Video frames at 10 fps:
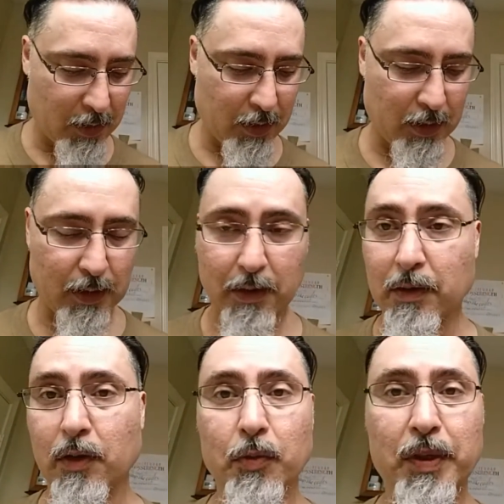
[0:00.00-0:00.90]

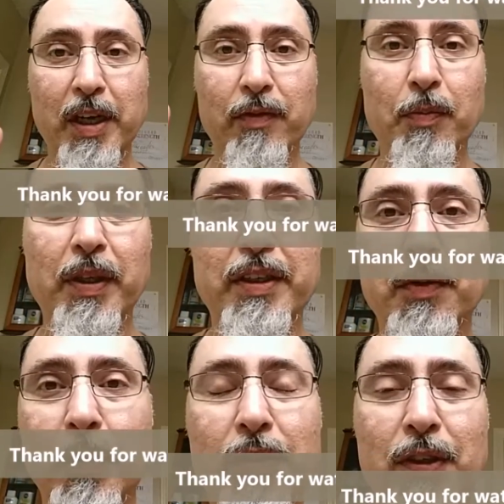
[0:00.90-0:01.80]
And hope you have a
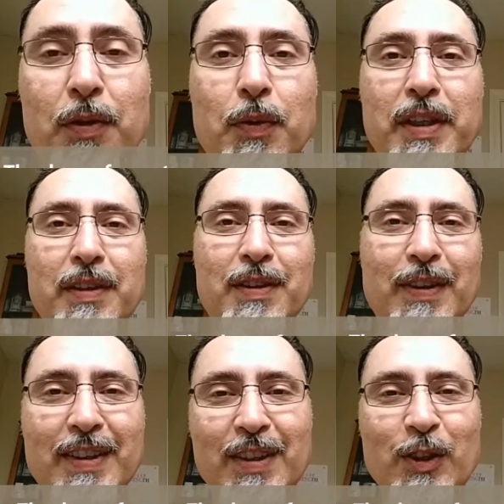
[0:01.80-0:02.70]
blessed rest of your week
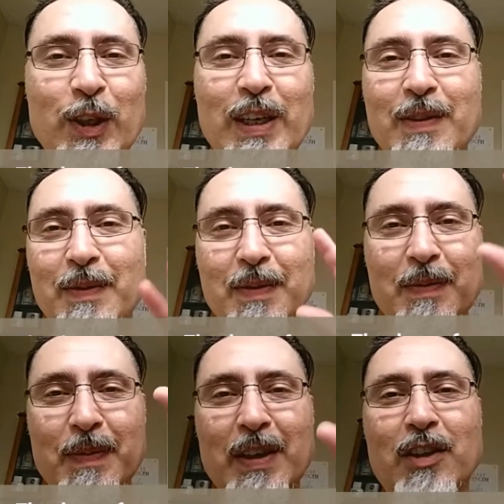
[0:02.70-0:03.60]
until I see you again.
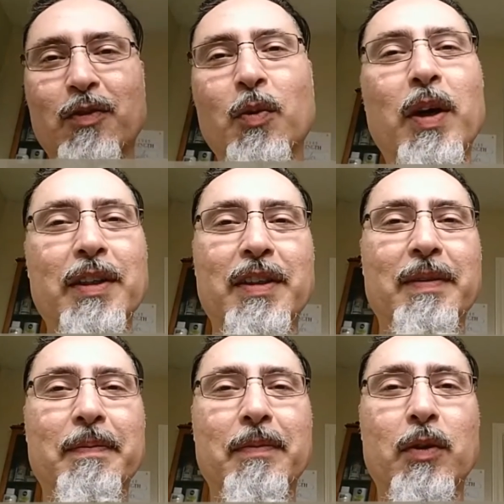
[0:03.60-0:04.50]
Thank you for
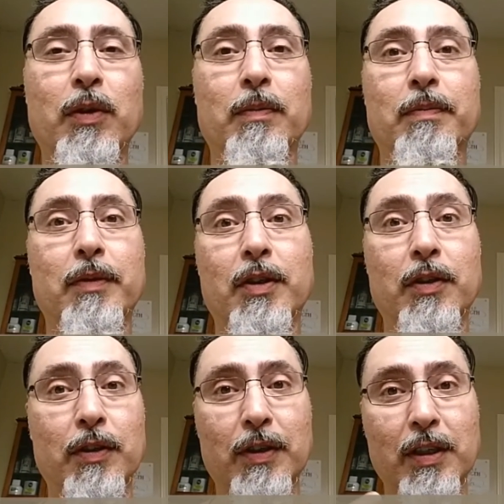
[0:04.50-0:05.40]
watching, or
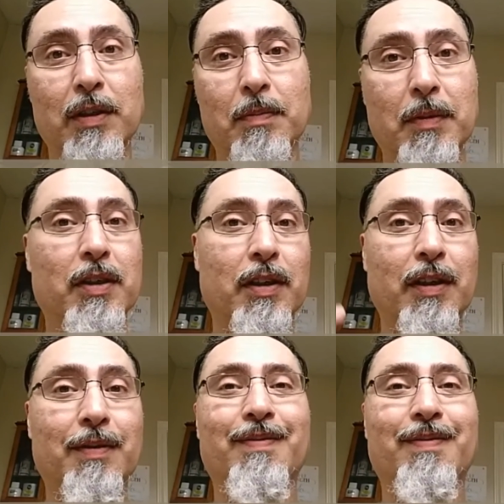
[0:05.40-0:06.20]
until you see me again.